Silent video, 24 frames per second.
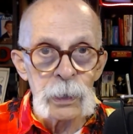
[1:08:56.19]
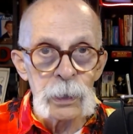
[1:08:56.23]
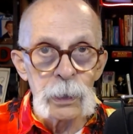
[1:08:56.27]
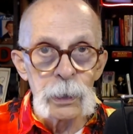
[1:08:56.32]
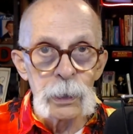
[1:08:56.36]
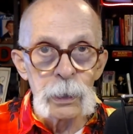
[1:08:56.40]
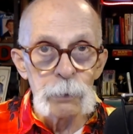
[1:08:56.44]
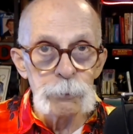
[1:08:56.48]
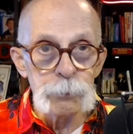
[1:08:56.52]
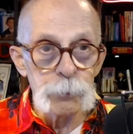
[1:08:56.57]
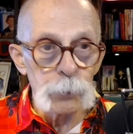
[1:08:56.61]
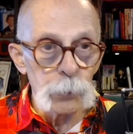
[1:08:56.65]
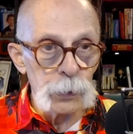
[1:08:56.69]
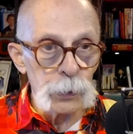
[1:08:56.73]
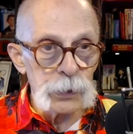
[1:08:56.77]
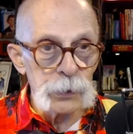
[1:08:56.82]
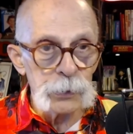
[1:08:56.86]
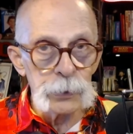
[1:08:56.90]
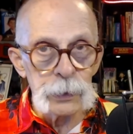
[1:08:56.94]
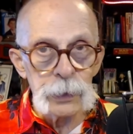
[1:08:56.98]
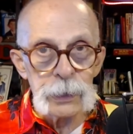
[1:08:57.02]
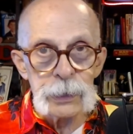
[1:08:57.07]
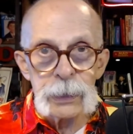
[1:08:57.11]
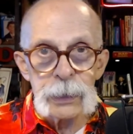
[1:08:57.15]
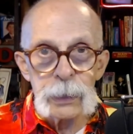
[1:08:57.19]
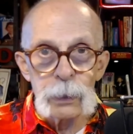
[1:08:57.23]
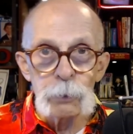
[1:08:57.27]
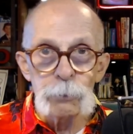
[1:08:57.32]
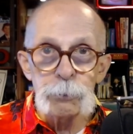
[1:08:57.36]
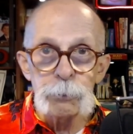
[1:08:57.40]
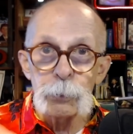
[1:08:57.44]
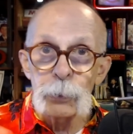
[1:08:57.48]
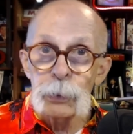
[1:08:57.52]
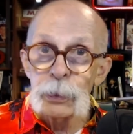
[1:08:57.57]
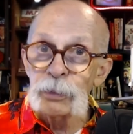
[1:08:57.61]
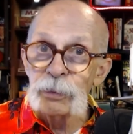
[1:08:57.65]
4:30
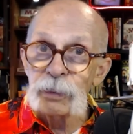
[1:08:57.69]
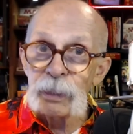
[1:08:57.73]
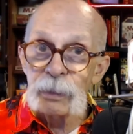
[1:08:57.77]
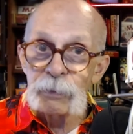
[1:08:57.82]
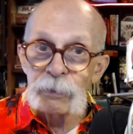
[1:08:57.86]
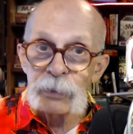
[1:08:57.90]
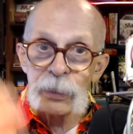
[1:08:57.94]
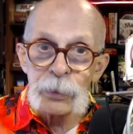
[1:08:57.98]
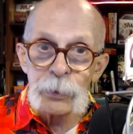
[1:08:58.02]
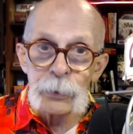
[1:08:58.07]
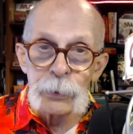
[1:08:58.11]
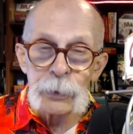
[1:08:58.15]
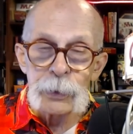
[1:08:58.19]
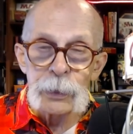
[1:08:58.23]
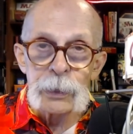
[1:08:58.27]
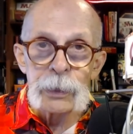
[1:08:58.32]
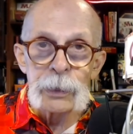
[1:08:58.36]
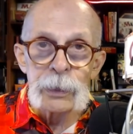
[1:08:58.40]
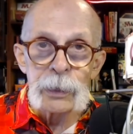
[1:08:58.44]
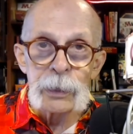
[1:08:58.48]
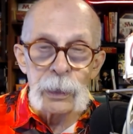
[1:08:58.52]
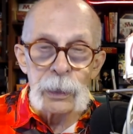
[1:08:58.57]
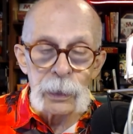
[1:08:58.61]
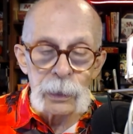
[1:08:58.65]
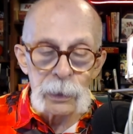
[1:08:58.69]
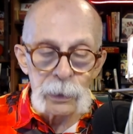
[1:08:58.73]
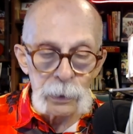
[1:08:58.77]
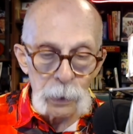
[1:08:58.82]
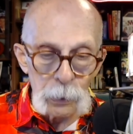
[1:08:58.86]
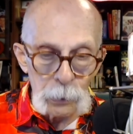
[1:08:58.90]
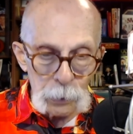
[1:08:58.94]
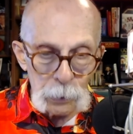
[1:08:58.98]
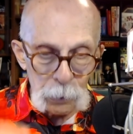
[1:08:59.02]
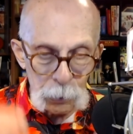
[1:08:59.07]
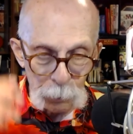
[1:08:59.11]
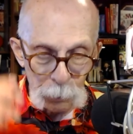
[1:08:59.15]
California, 7:30
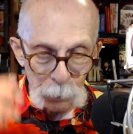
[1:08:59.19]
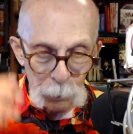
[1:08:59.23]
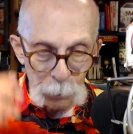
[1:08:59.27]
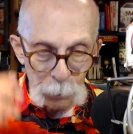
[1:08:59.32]
local.